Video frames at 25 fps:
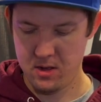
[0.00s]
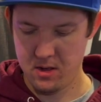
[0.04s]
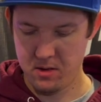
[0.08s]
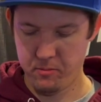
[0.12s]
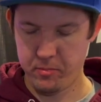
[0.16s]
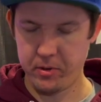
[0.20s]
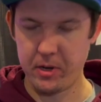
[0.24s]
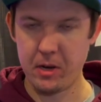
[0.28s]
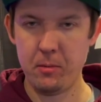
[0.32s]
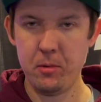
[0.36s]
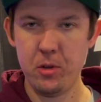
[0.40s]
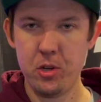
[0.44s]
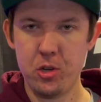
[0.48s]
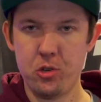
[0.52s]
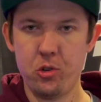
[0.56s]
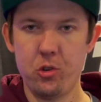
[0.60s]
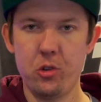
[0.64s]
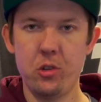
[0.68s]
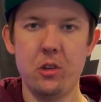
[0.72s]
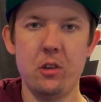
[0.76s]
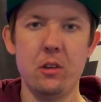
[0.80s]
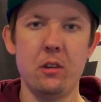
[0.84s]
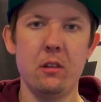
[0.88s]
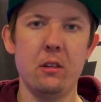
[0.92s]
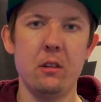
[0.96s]
But let me show
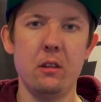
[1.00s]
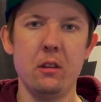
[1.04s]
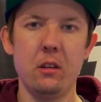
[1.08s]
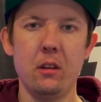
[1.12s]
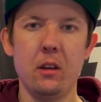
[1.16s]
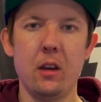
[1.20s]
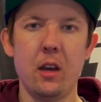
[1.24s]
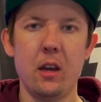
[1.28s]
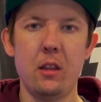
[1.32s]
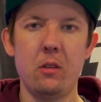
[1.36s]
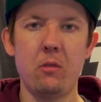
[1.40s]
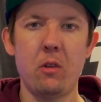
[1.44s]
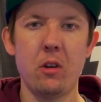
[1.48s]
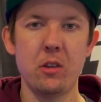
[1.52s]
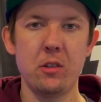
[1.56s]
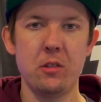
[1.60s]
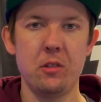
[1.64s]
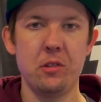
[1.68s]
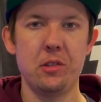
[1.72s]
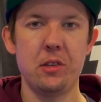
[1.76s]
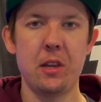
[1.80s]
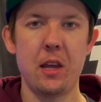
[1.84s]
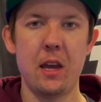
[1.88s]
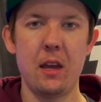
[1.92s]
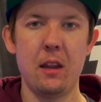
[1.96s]
you the rest of the
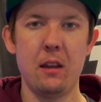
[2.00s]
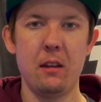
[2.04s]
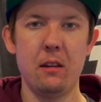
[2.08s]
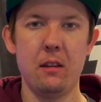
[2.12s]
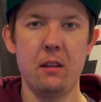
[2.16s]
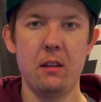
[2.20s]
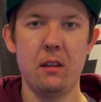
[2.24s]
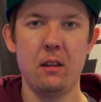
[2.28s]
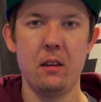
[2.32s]
stand.